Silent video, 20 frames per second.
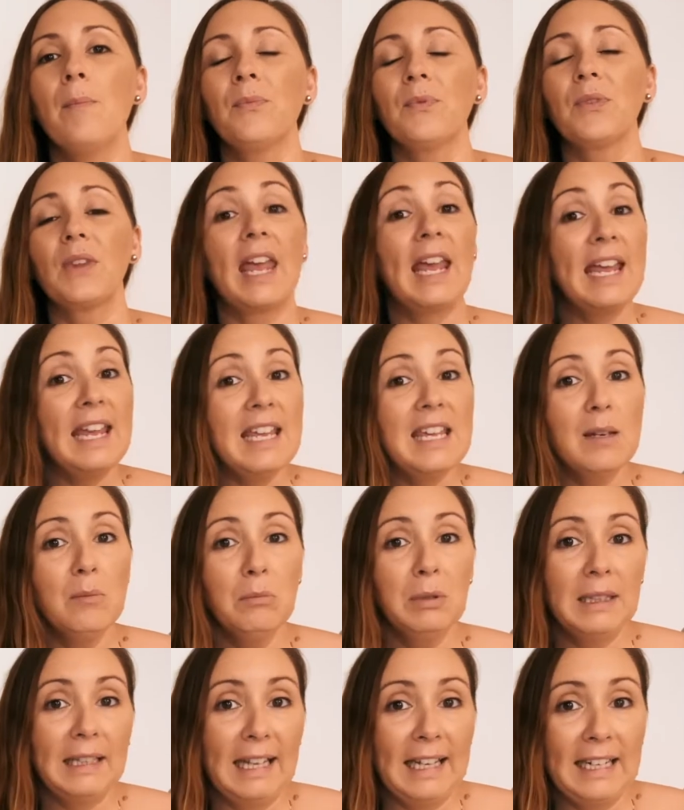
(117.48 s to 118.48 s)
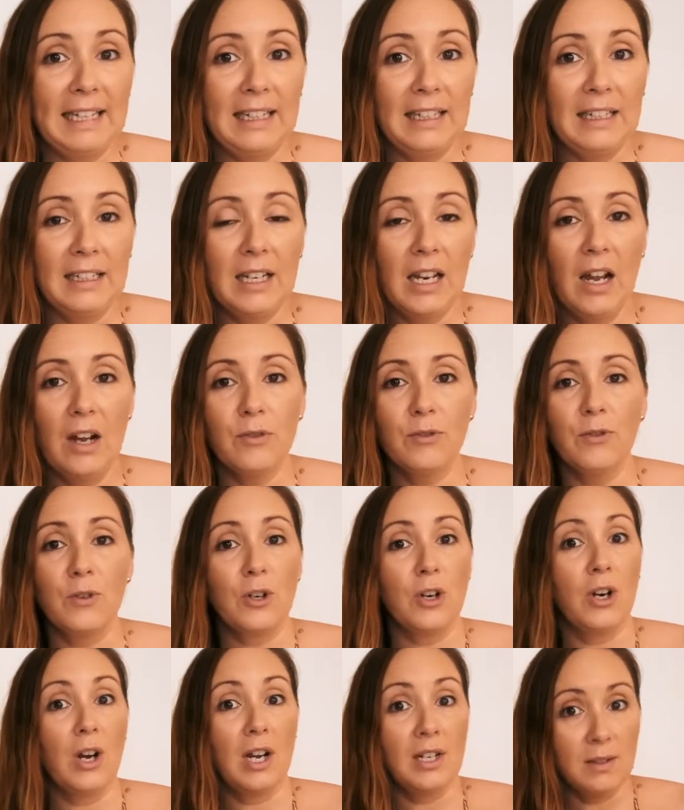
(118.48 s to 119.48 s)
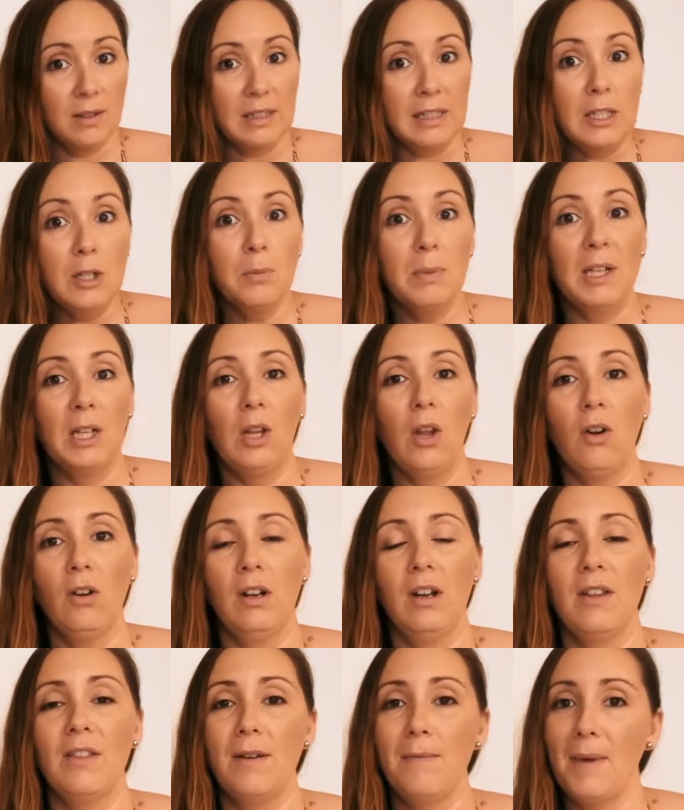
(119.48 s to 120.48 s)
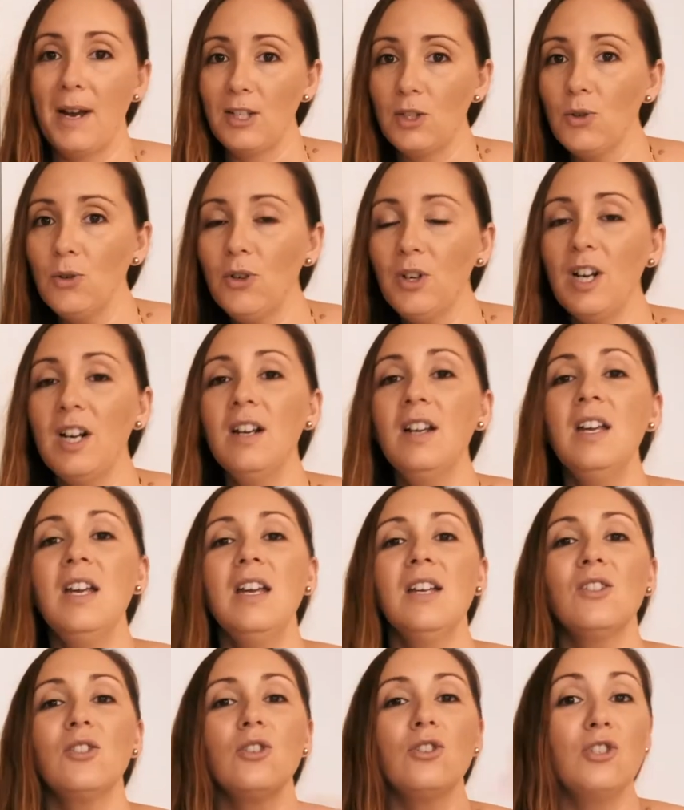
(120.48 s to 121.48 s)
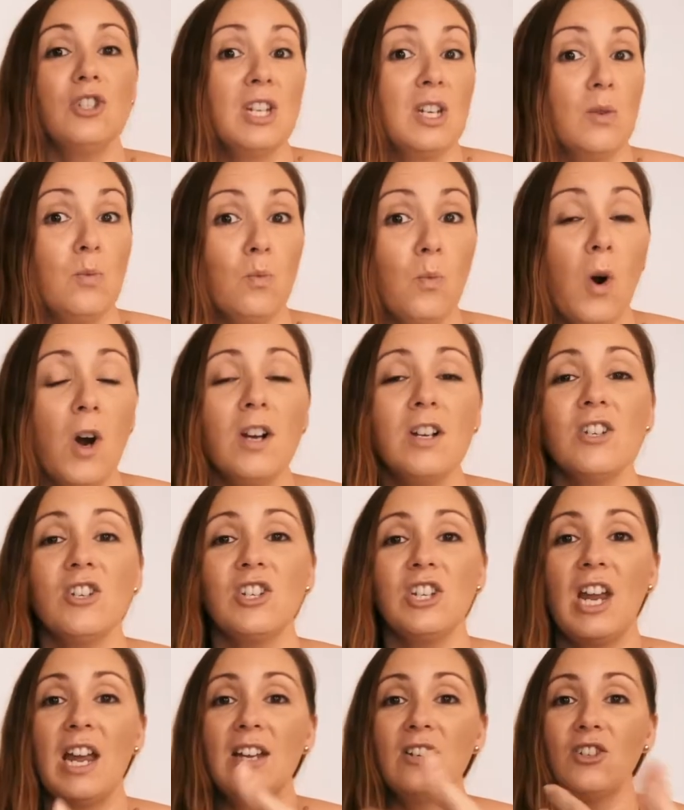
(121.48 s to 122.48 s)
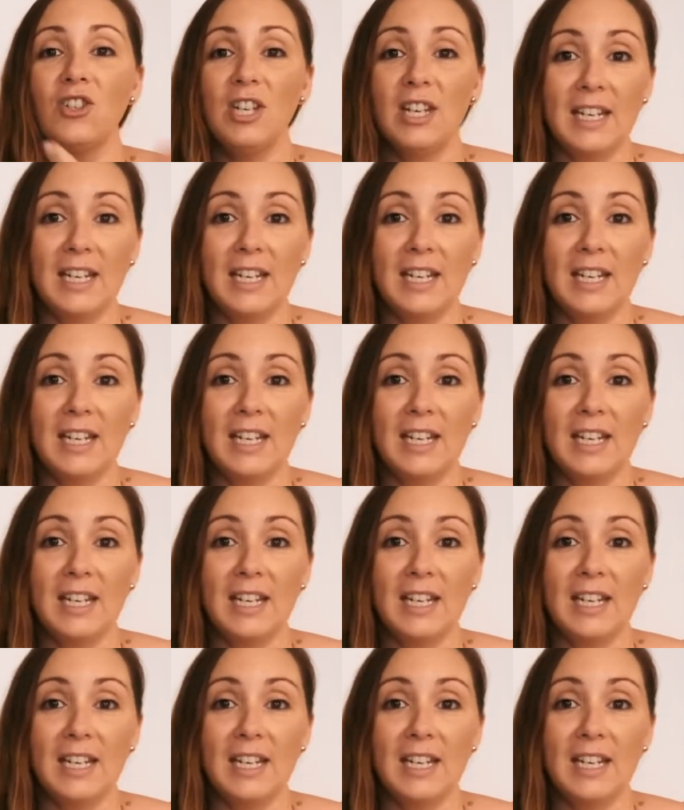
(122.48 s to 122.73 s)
he can play it for a little bit longer than my daughter, so she can watch and she can